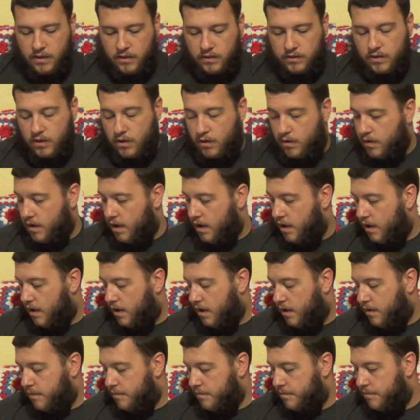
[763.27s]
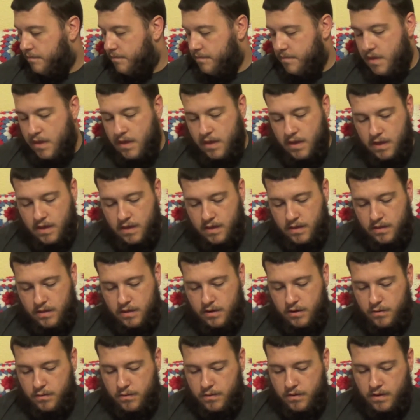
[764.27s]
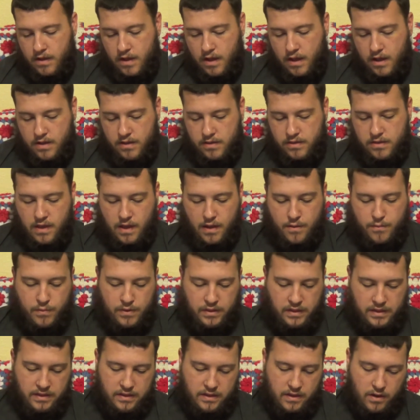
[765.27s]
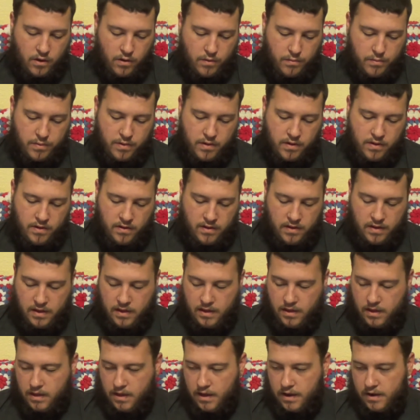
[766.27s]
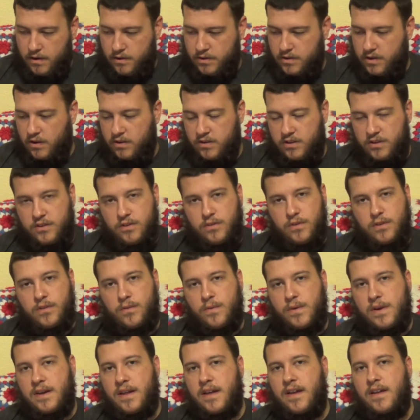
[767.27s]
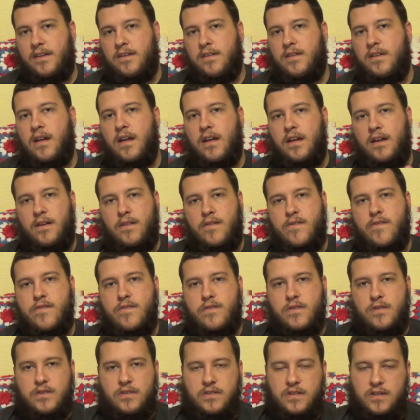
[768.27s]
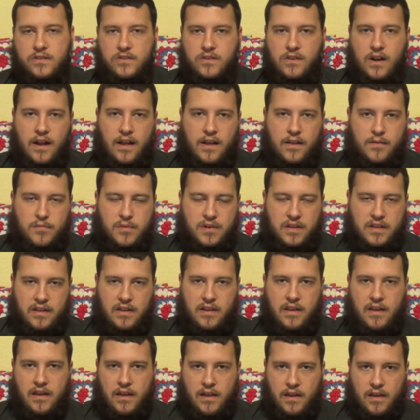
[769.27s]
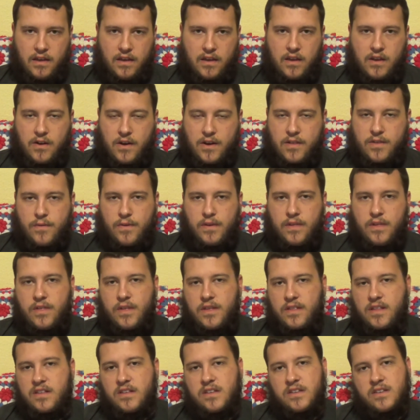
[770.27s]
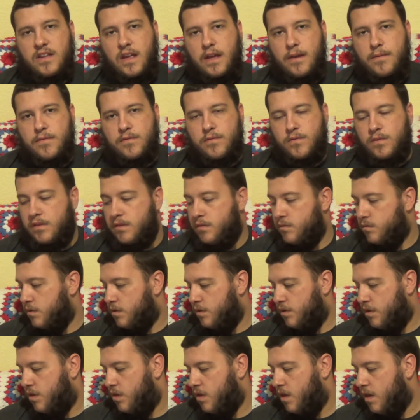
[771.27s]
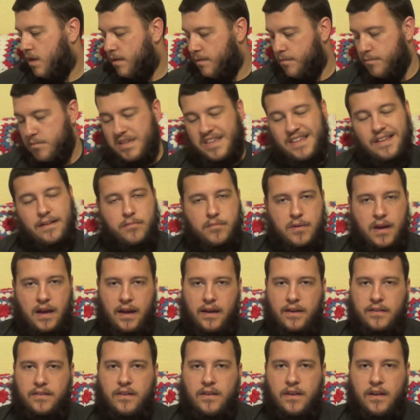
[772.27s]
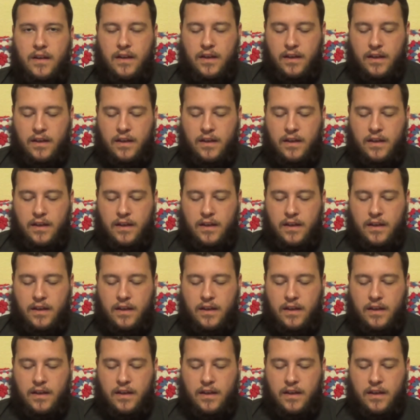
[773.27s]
So, you know, I really hope, I know it's hard to do in 3 days to get another $6 grand, but you know, I really think that this game is really worth being backed.